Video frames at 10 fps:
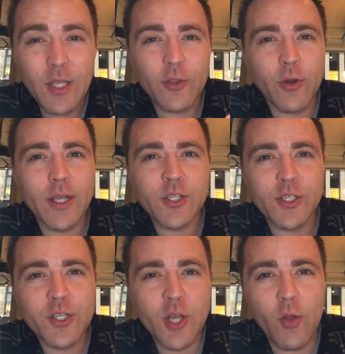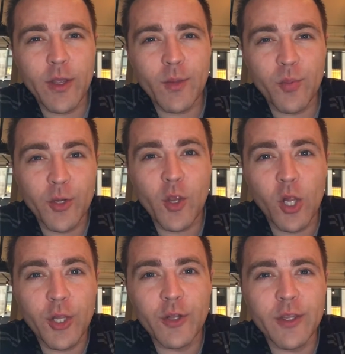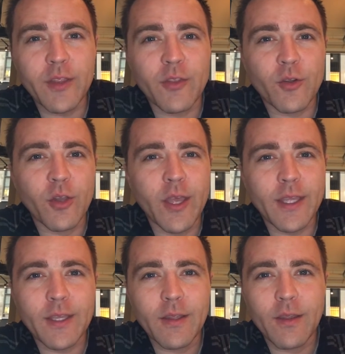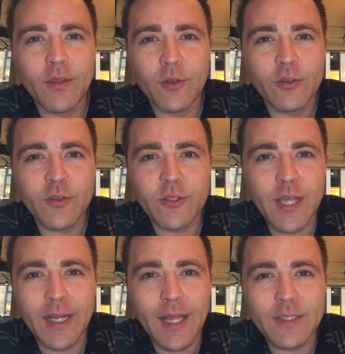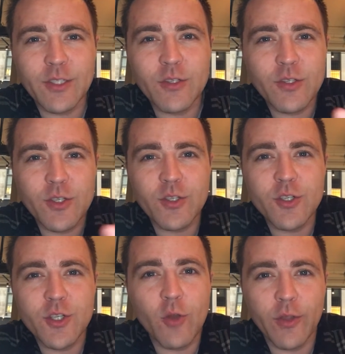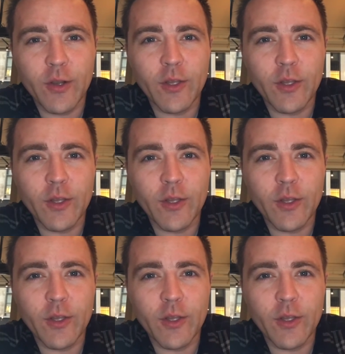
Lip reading: they're actually showing pretty clearly that there's not a lot to show there.